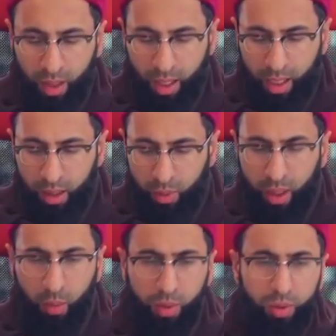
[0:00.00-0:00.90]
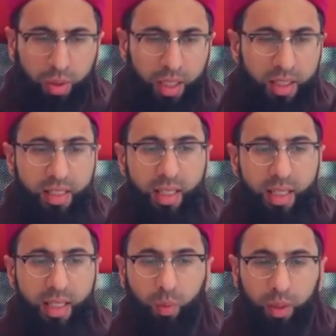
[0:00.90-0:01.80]
And the one I want to look at is the
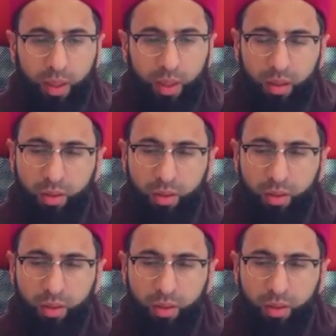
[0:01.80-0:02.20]
second one here.